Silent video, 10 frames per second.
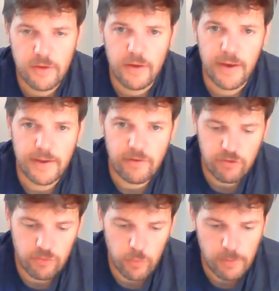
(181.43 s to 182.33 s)
and each
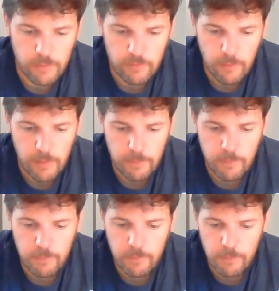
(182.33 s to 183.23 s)
sweep of my
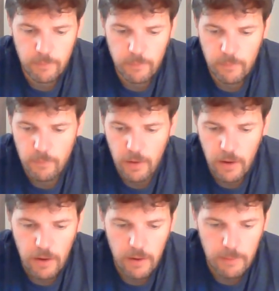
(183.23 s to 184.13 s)

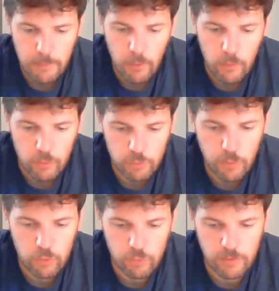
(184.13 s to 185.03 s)
paws
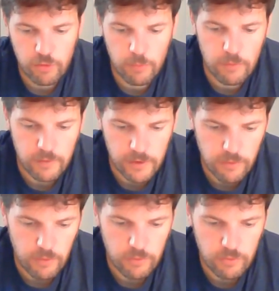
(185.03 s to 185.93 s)
pulls me smoothly
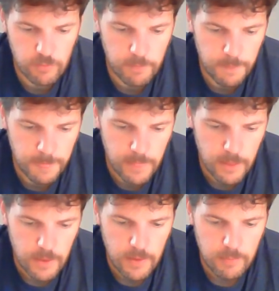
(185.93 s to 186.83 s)
across.
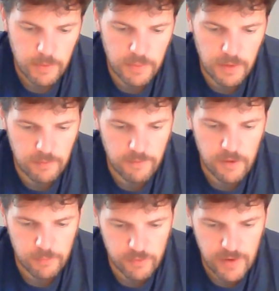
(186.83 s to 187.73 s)
My thick
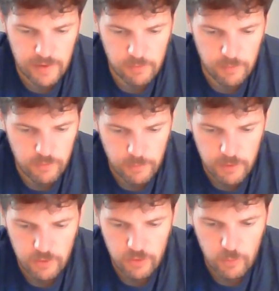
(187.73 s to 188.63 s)
fur protects me from the
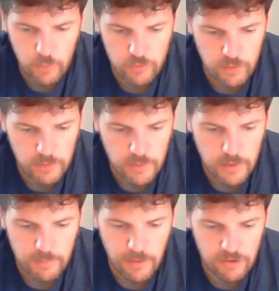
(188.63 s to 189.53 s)
icy water,
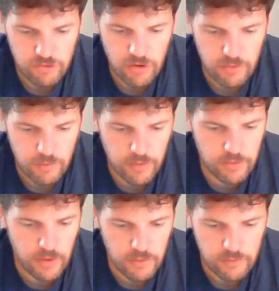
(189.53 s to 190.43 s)
but I shudder at the
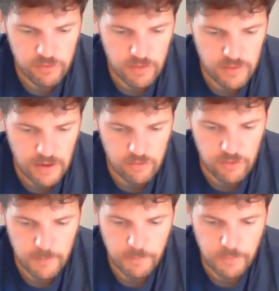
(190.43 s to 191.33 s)
sight of Sasha.
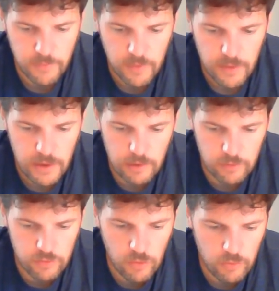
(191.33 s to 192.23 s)
He
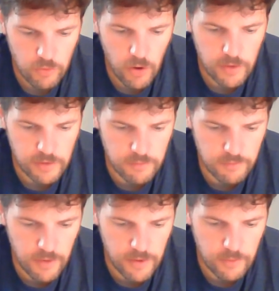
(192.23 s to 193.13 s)
looks so tiny and
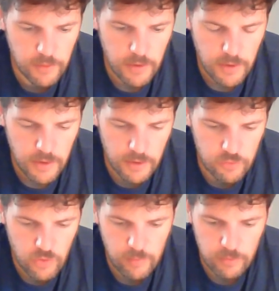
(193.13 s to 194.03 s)
frail. I
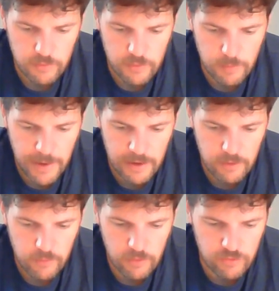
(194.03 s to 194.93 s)
scramble onto the bank
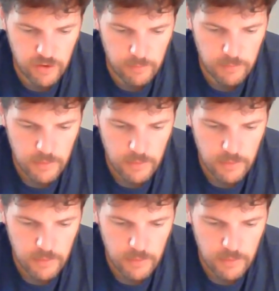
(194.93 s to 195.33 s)
and rush to him.